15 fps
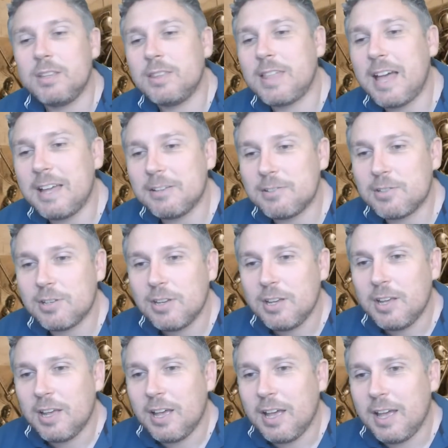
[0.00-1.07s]
That
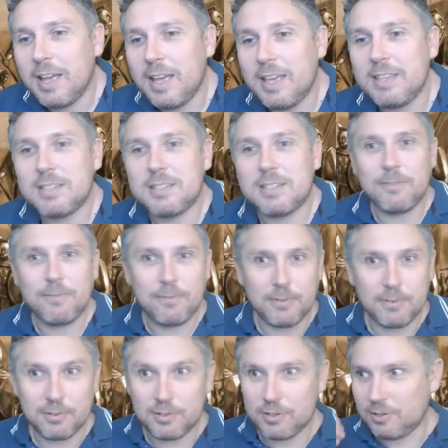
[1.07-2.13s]
is
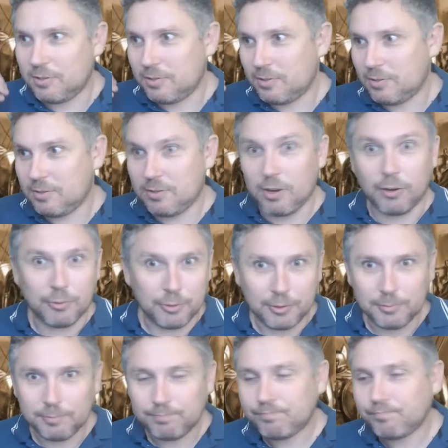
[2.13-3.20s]
different to Doran.